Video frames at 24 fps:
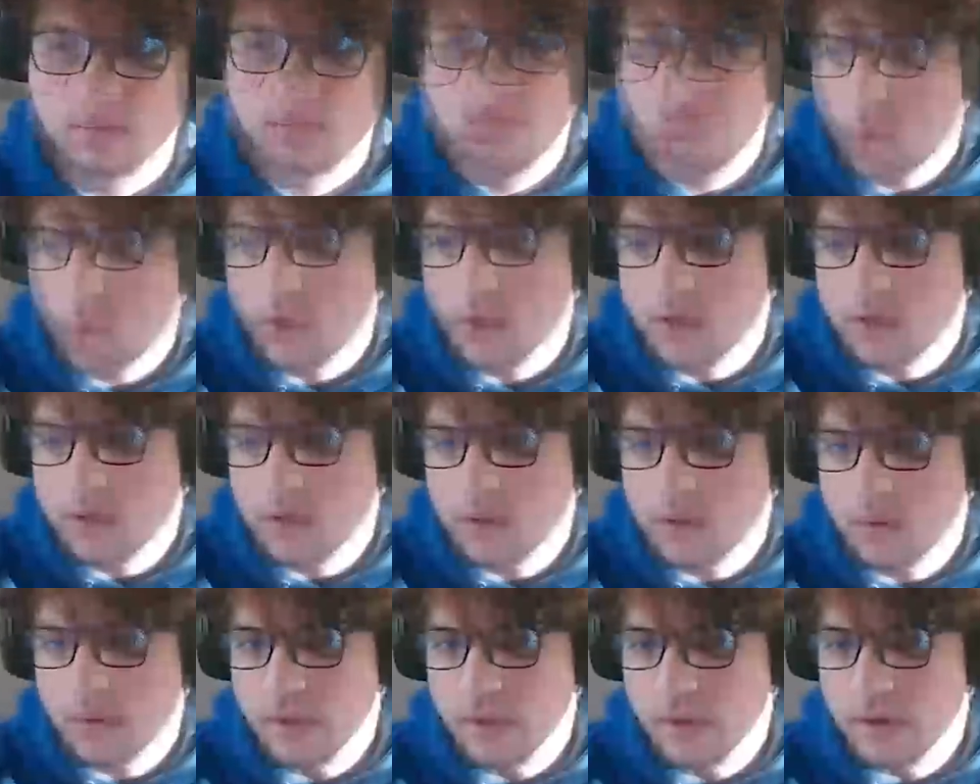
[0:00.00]
Queen
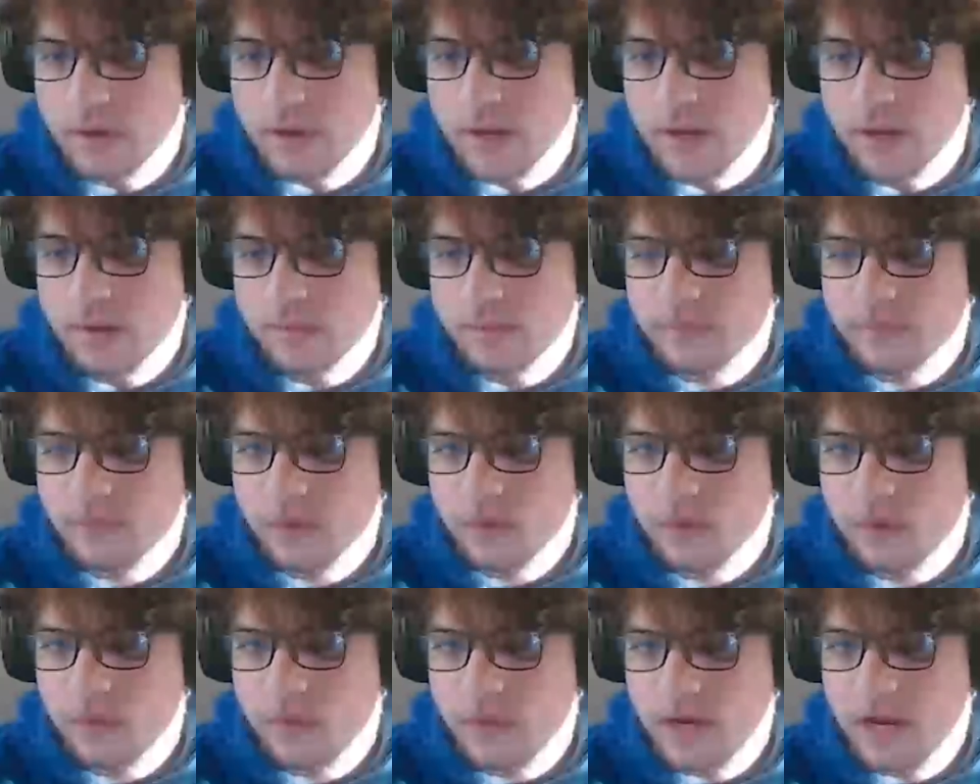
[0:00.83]
d3, okay.
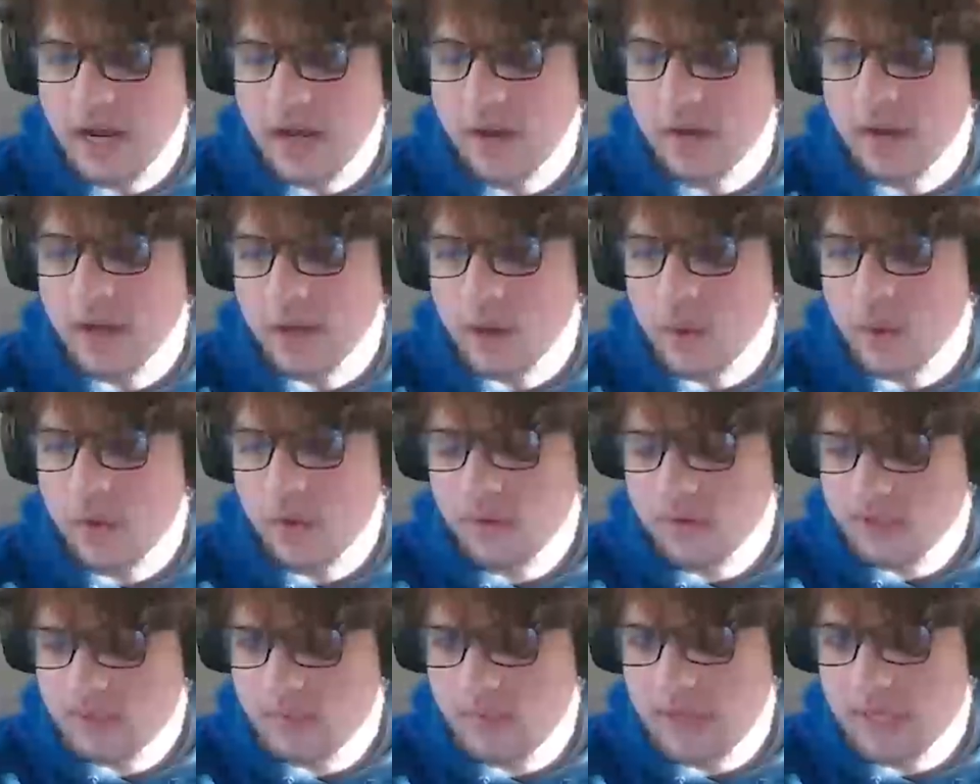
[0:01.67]
Well then, okay, queen
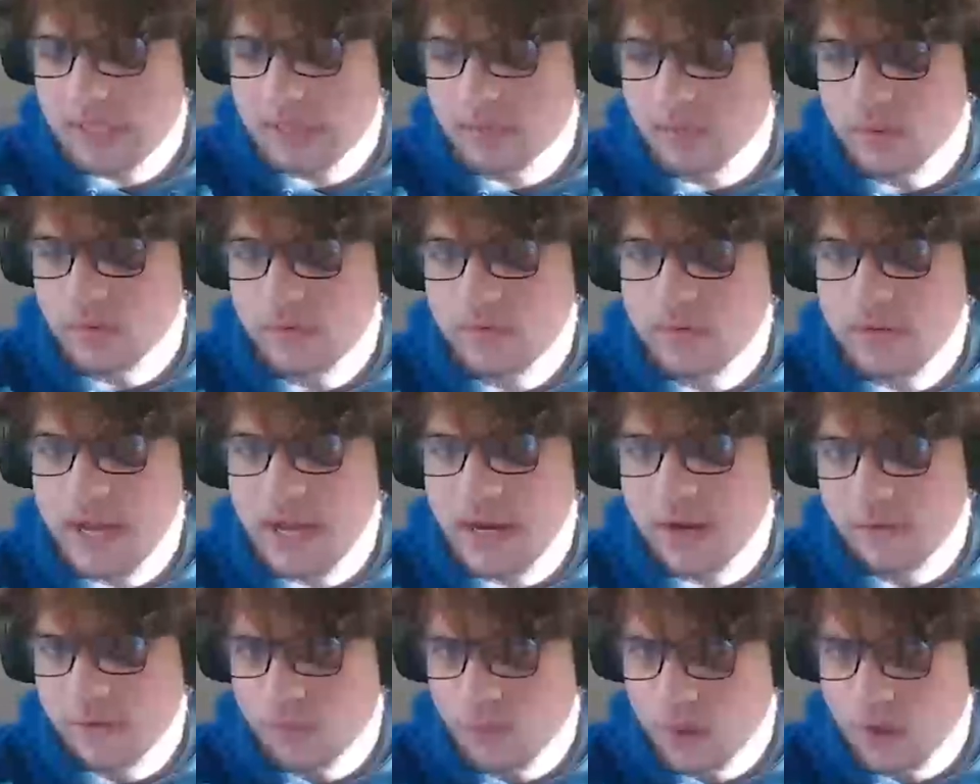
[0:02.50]
d3 is the best move.
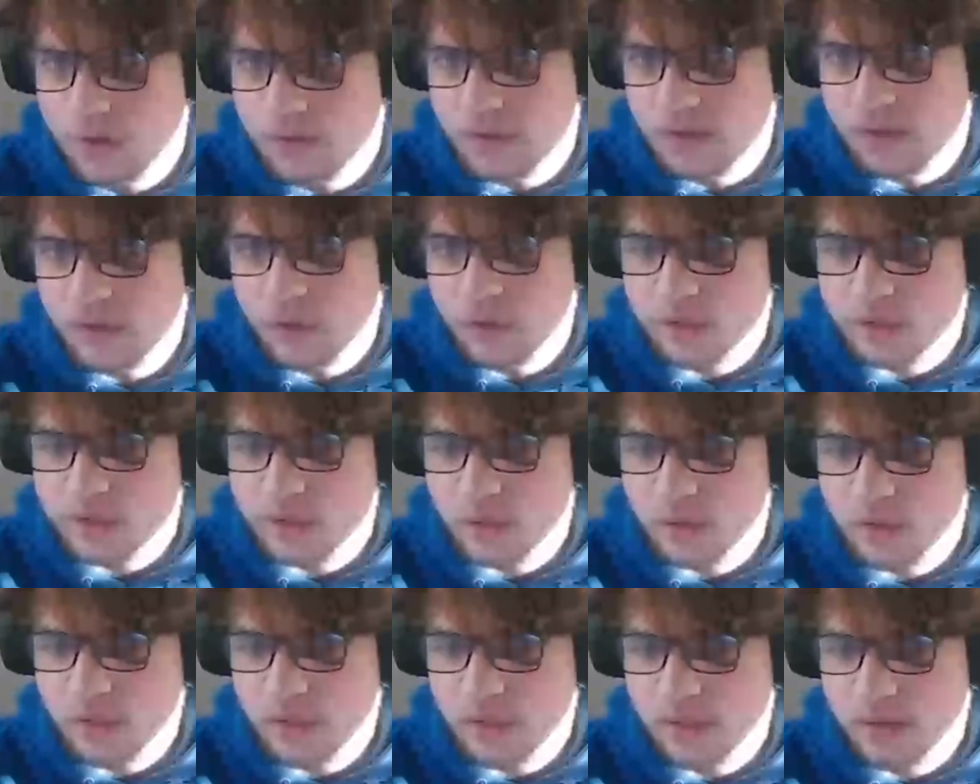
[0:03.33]
Knight f1, that you just
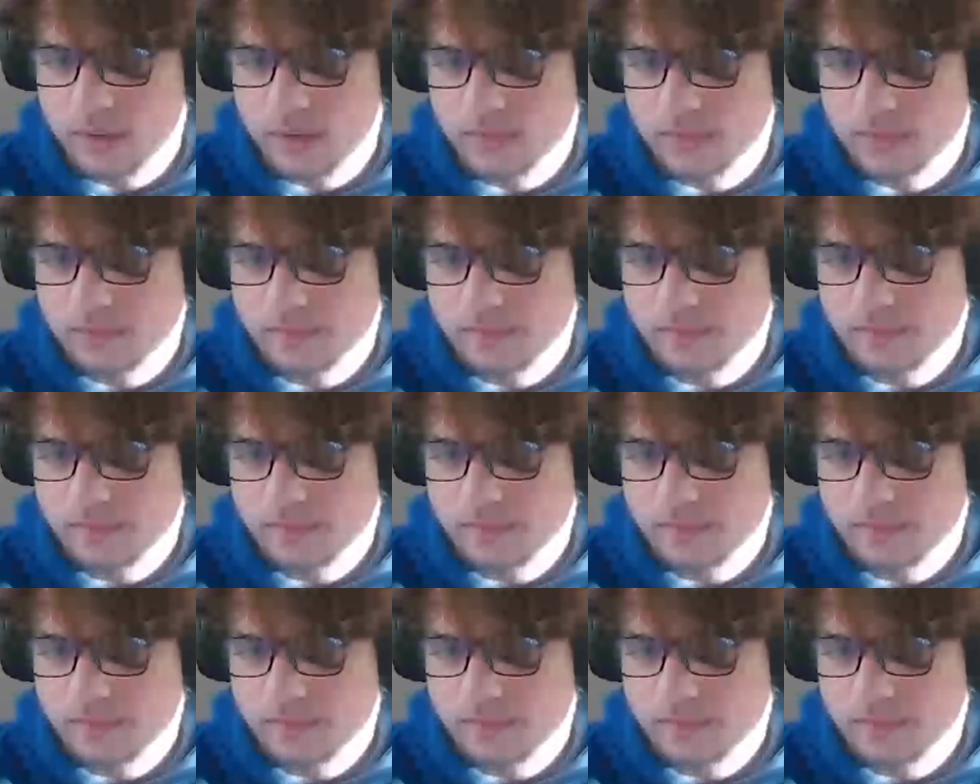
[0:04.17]
go here.